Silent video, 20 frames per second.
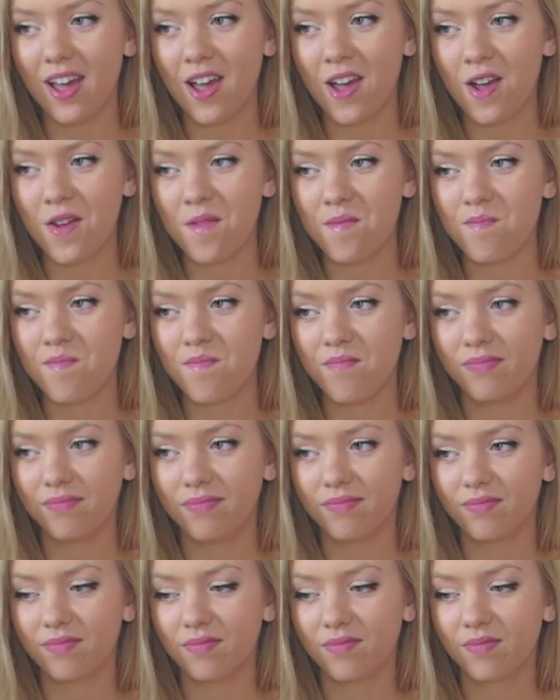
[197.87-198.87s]

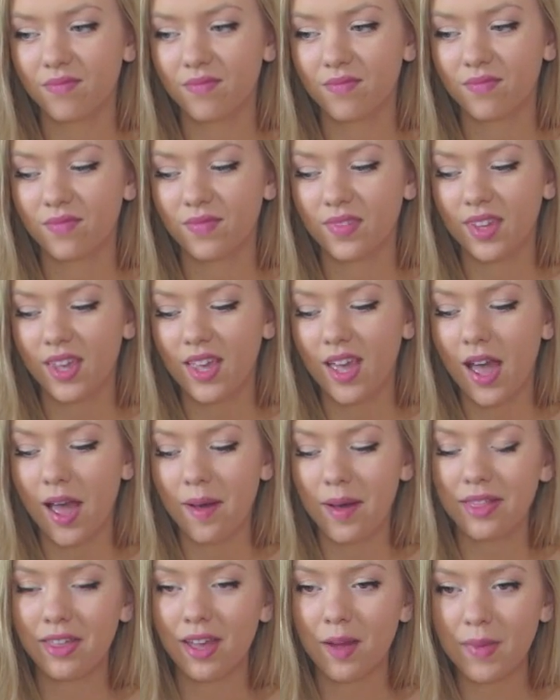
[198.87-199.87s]

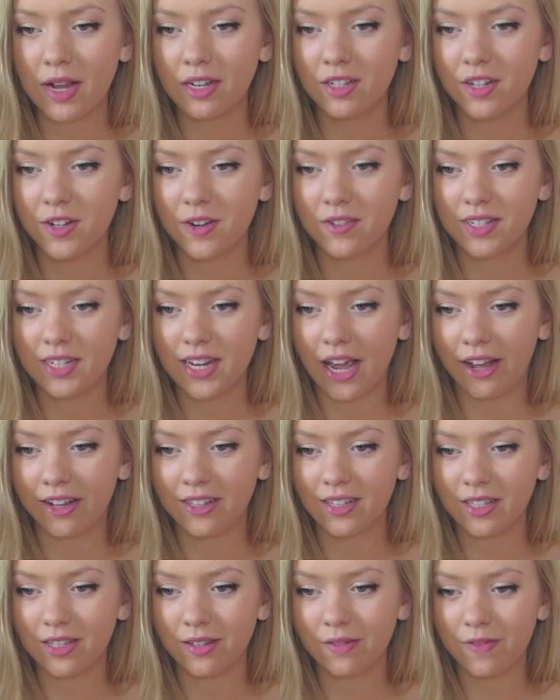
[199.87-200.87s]
I think I'm actually going to
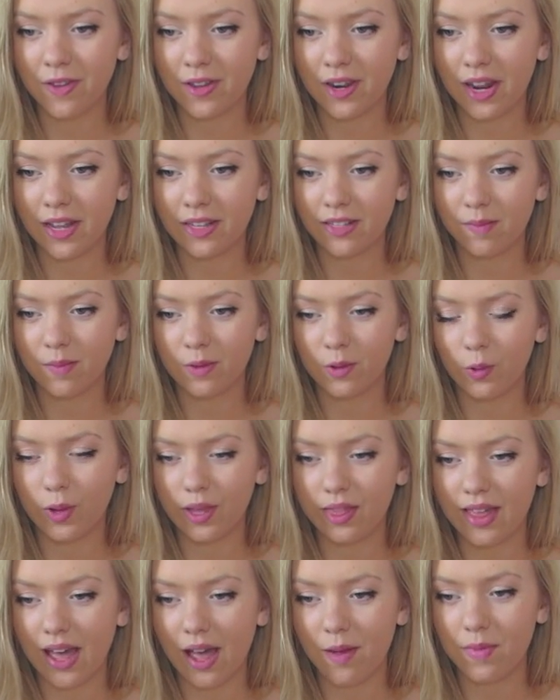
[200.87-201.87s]
Texas a few days in
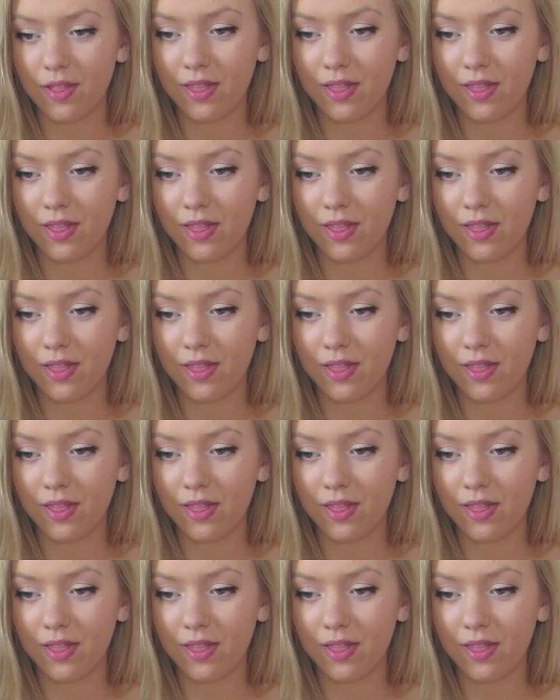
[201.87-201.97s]
between that,